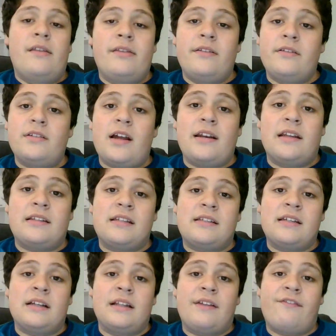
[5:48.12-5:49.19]
They're not
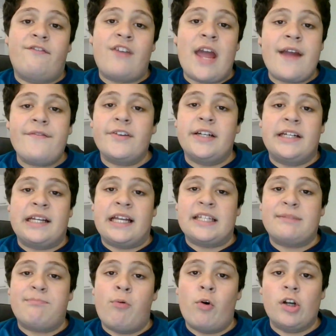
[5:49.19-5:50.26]
necessarily favored
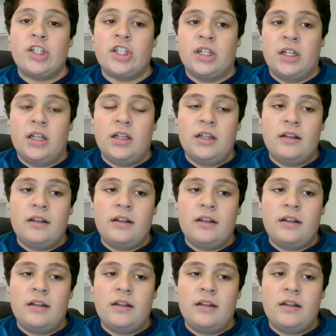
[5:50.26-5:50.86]
against Portugal.